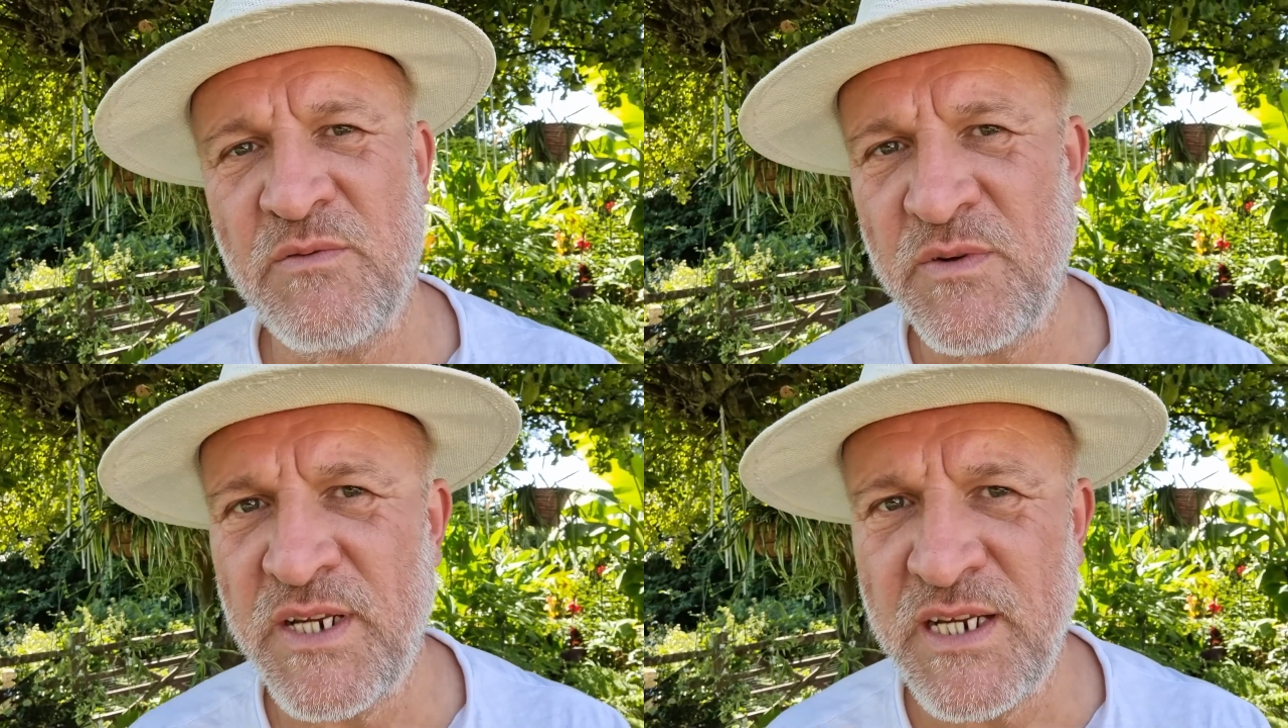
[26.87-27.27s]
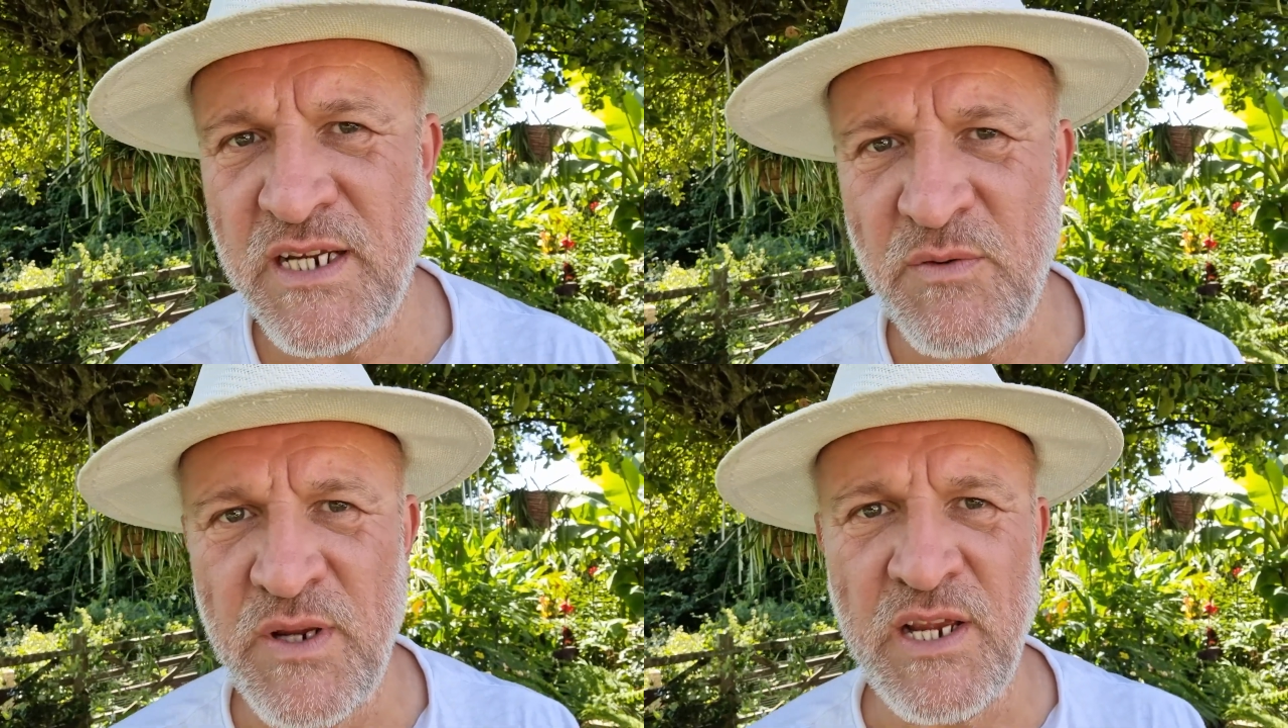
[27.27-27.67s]

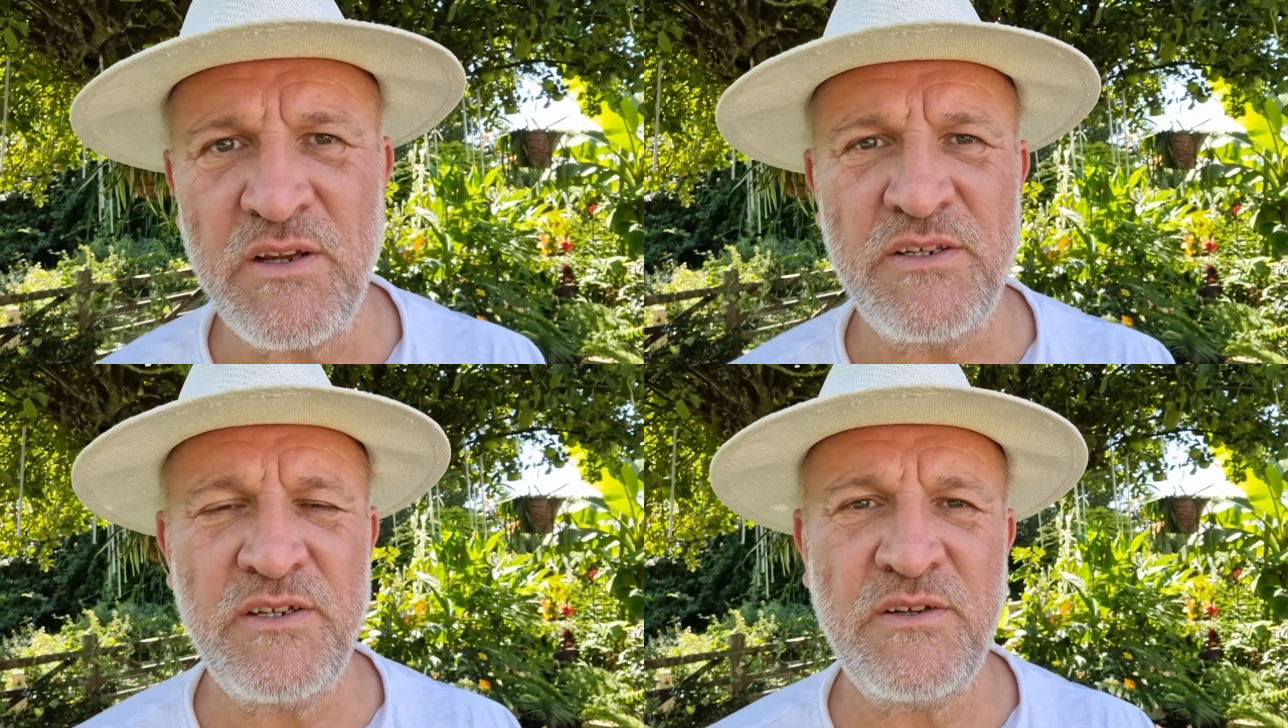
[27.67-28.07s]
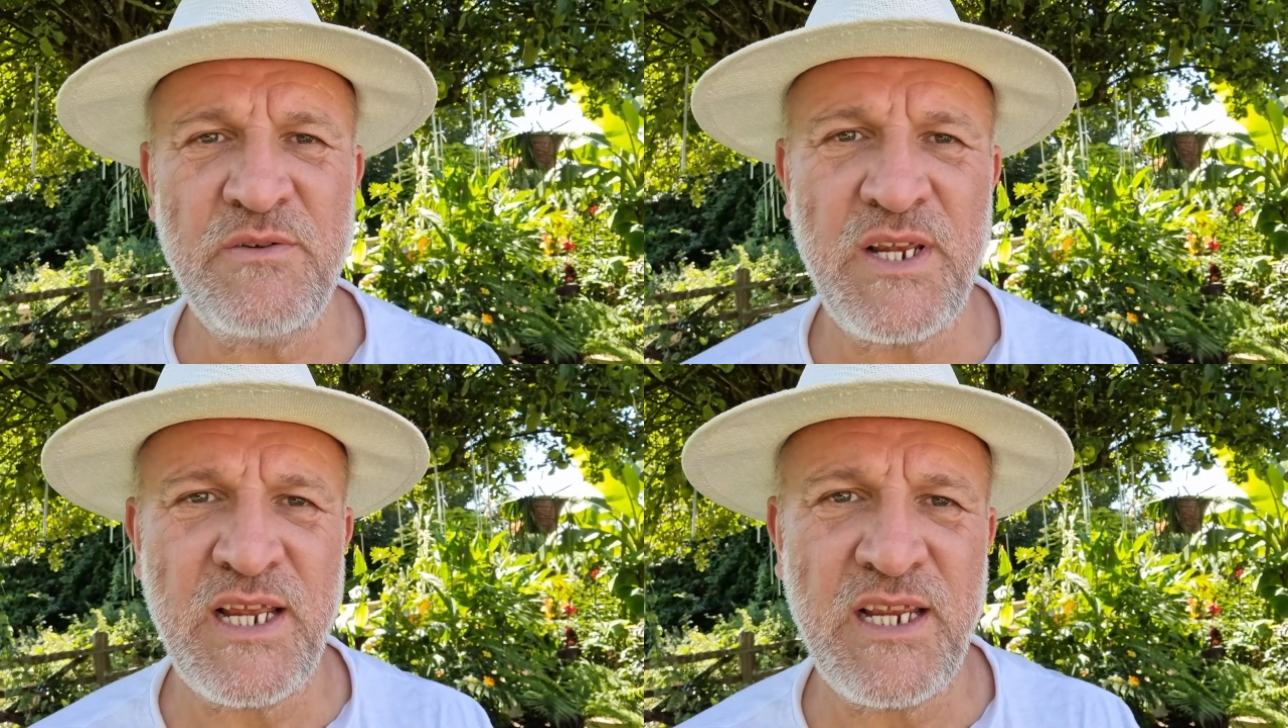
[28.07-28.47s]
we go
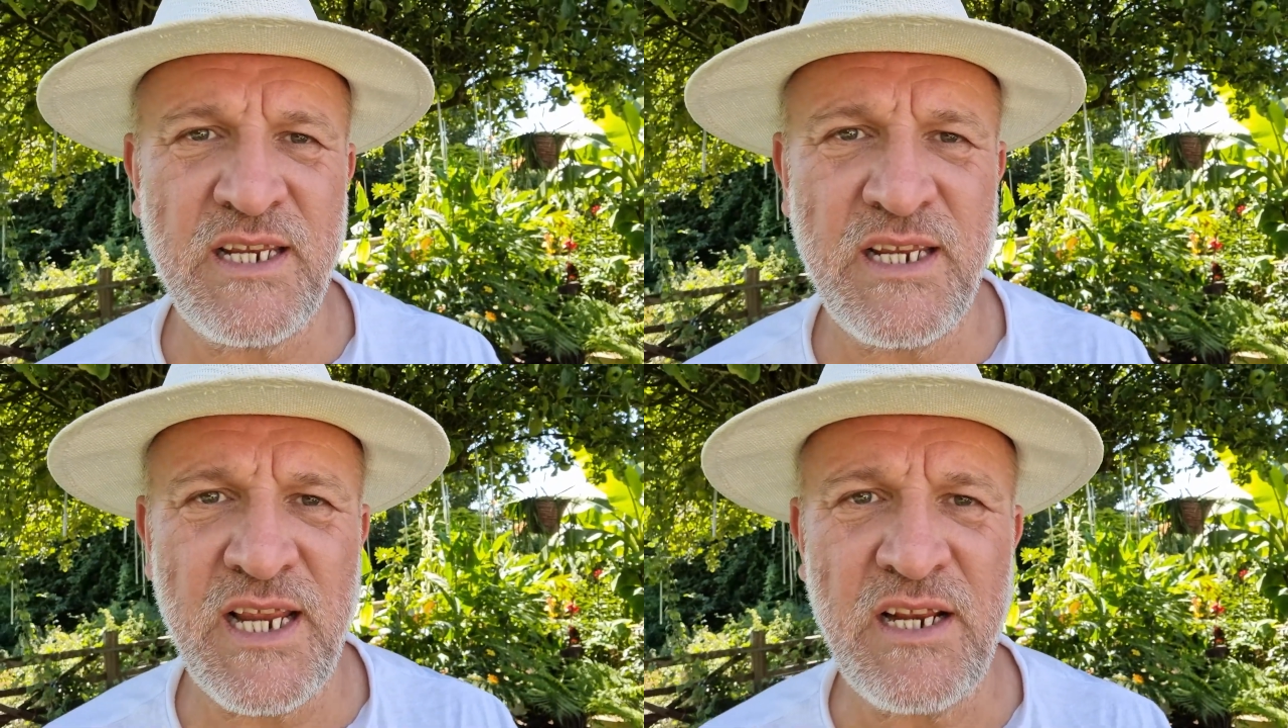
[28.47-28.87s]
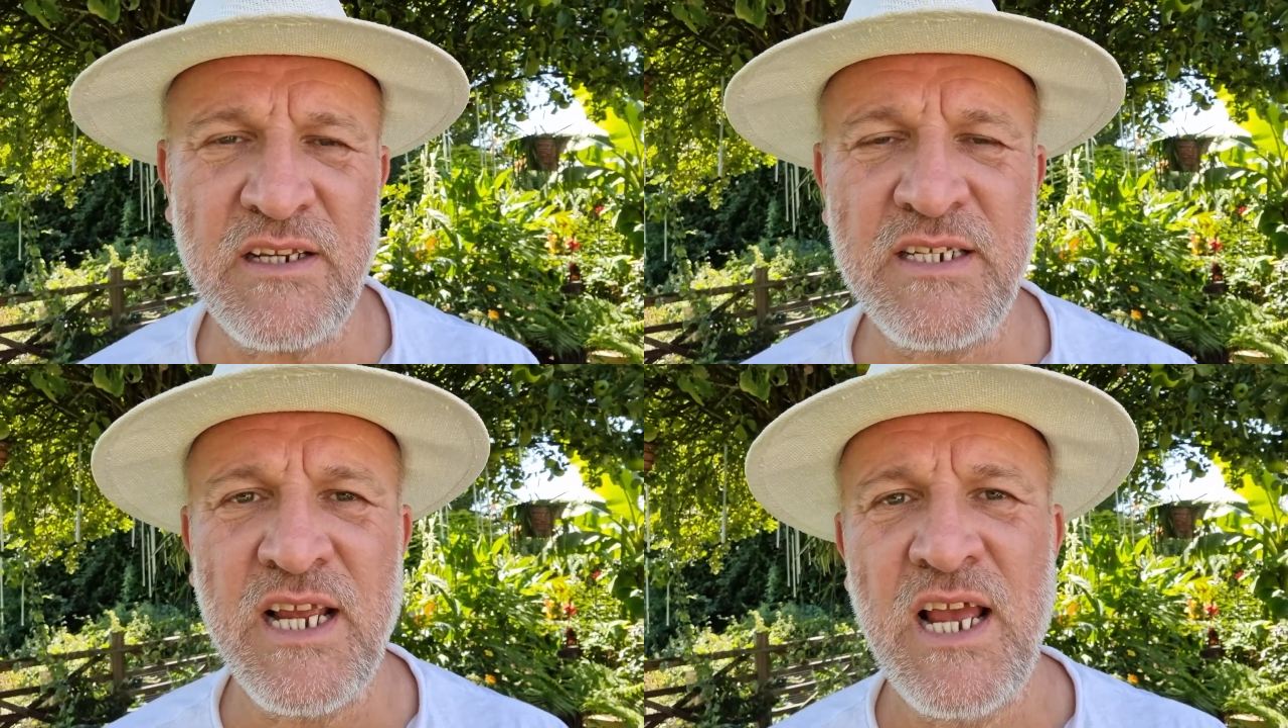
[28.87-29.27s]
to in England.